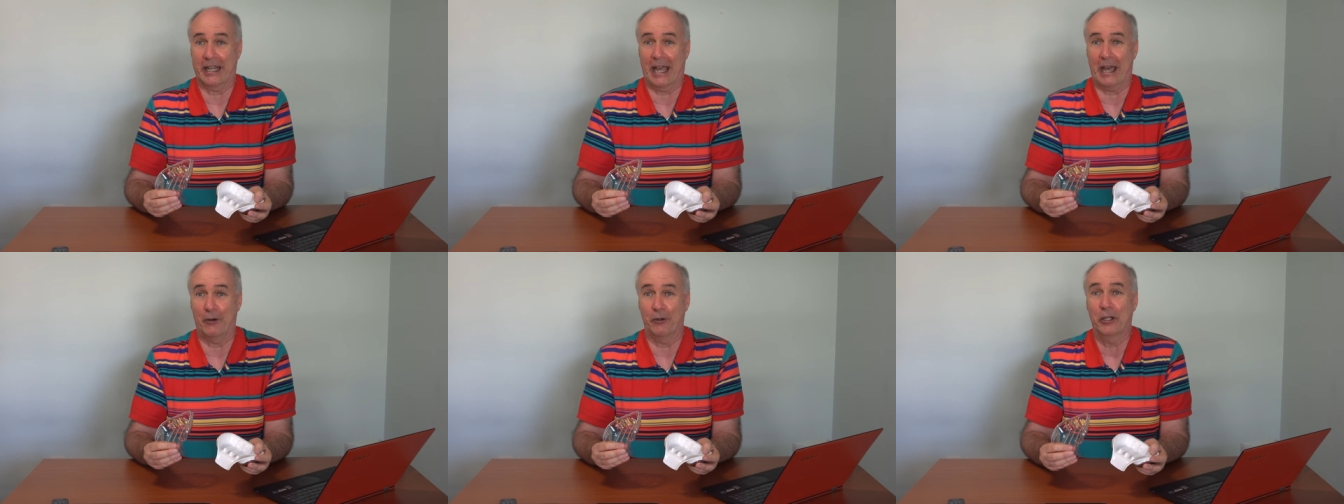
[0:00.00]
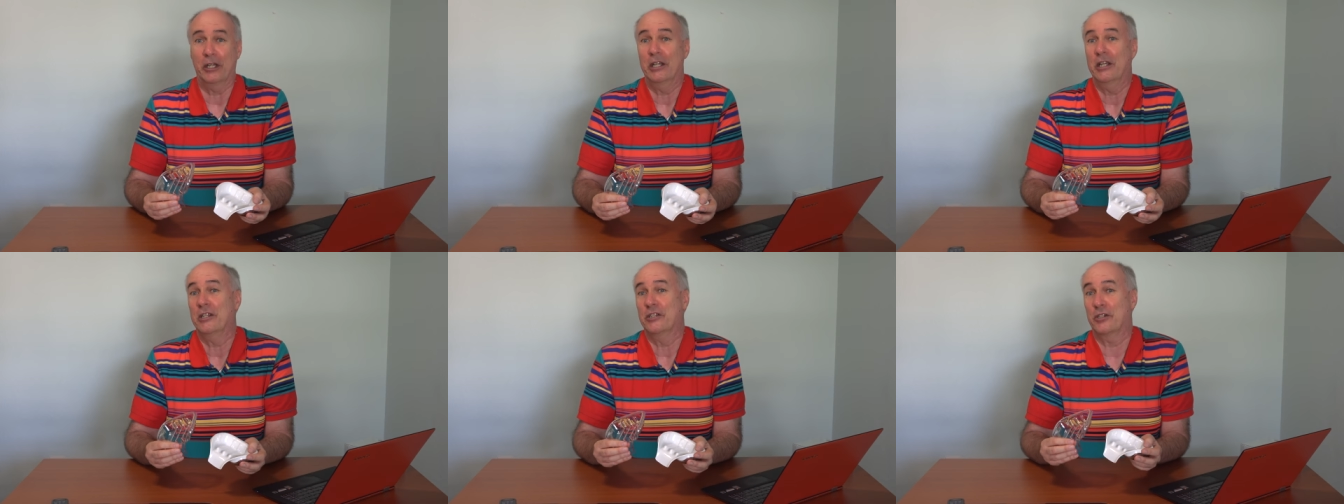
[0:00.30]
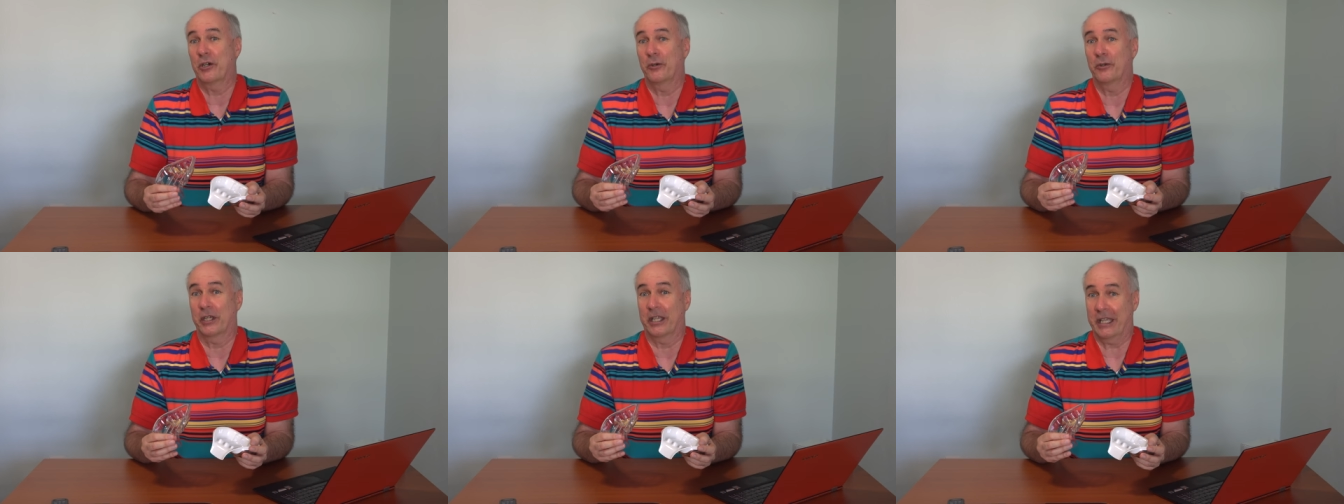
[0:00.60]
out.
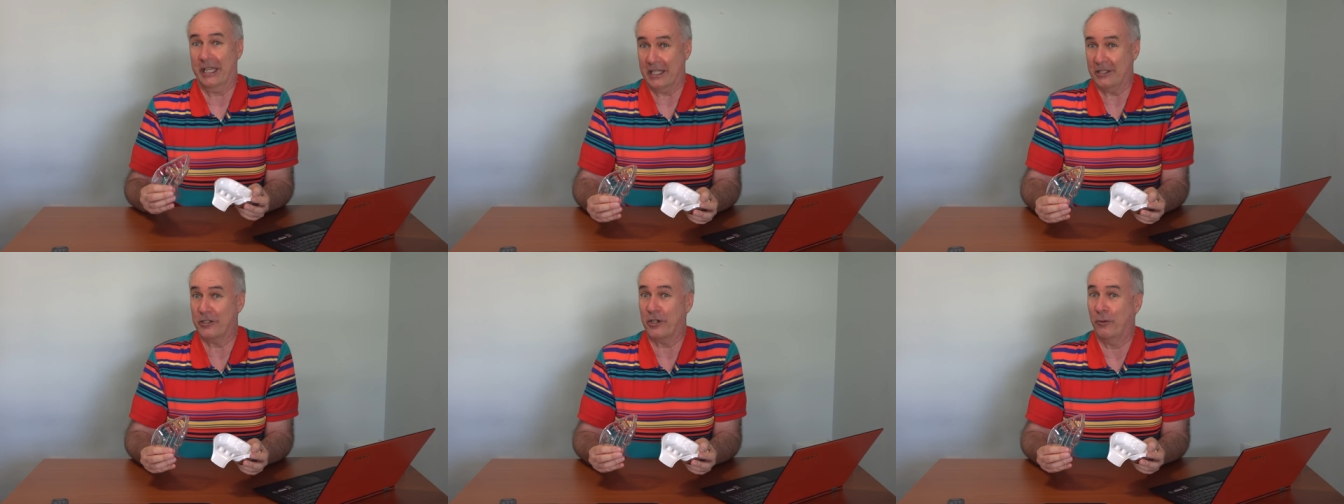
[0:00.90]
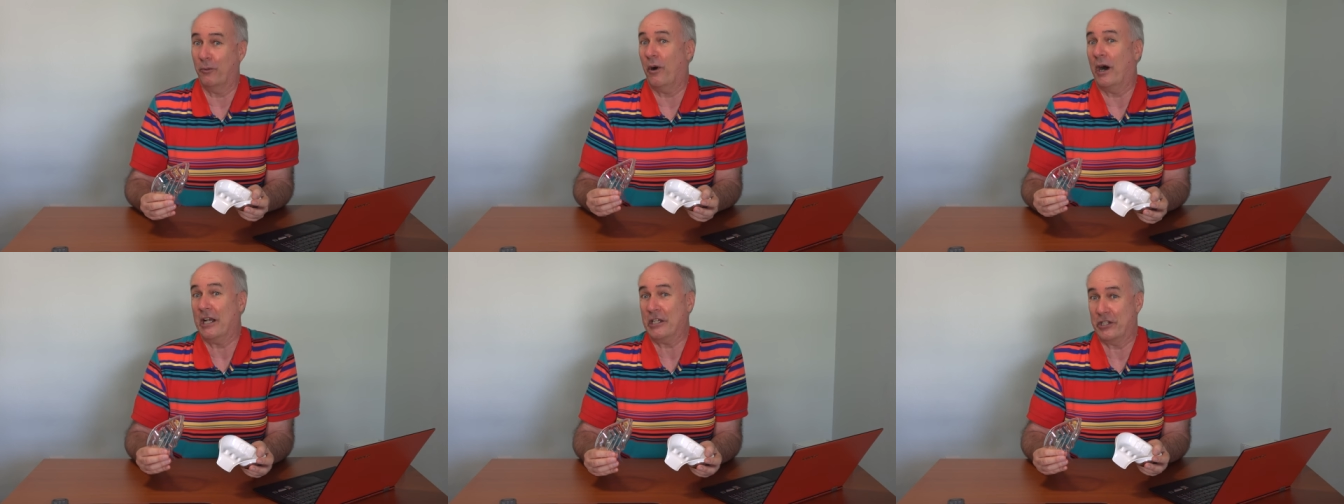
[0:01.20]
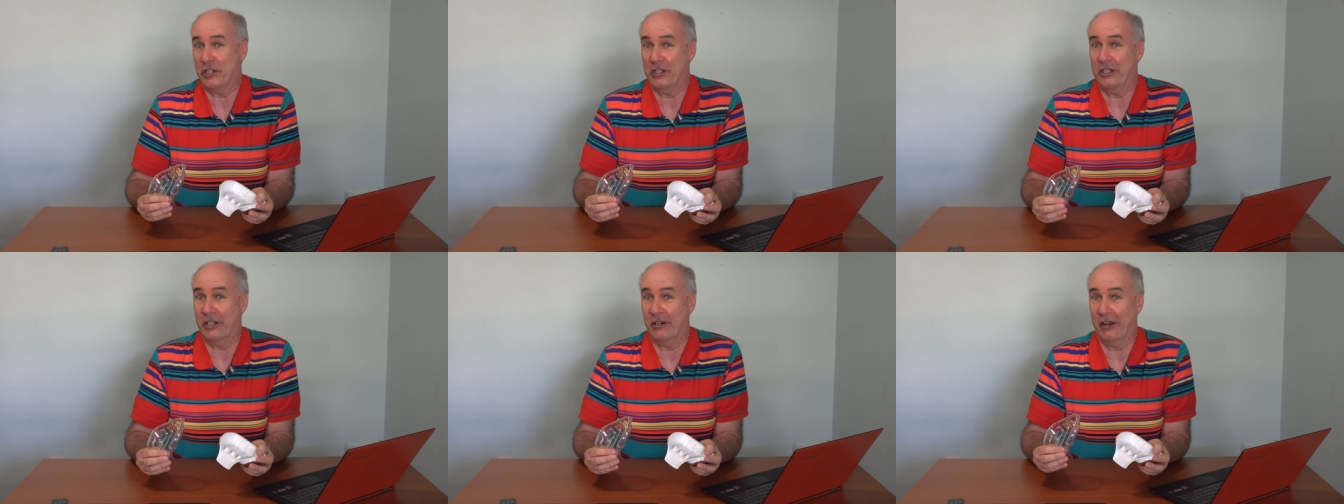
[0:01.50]
So the kids are
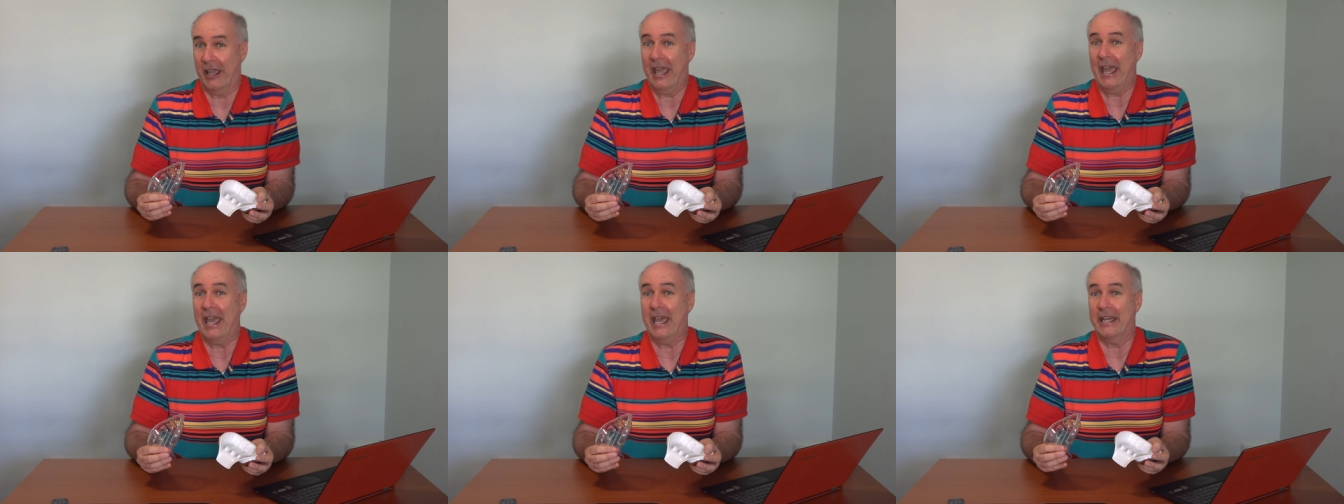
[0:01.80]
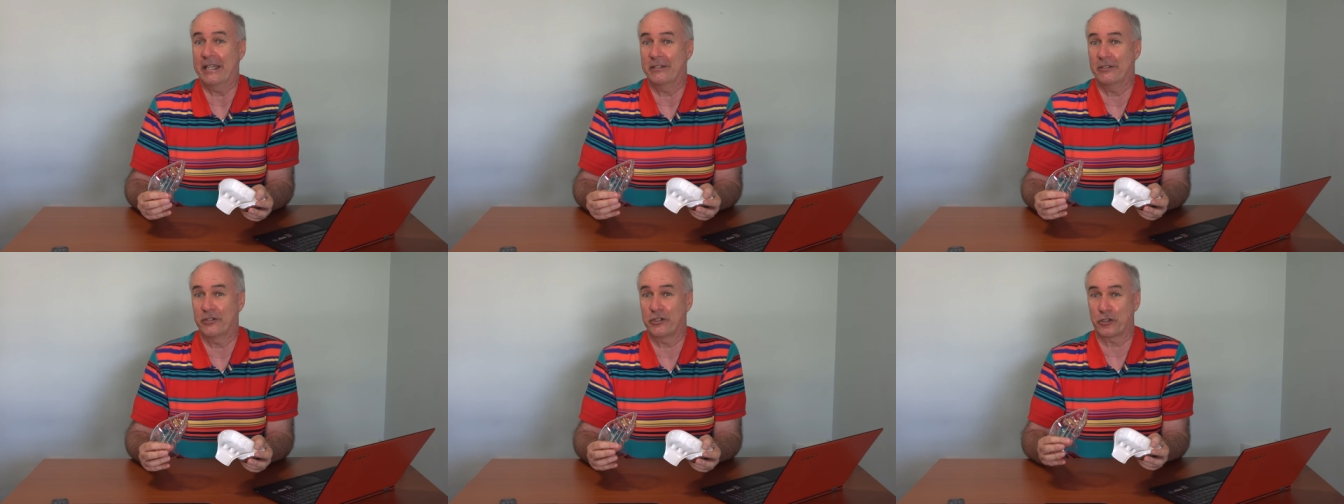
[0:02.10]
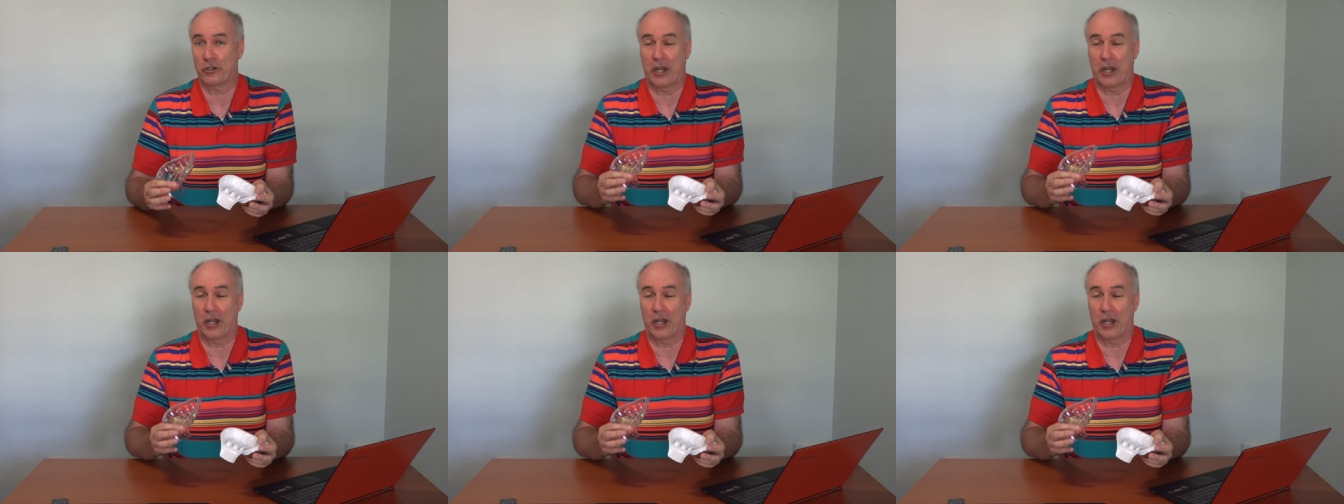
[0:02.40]
washing their hands,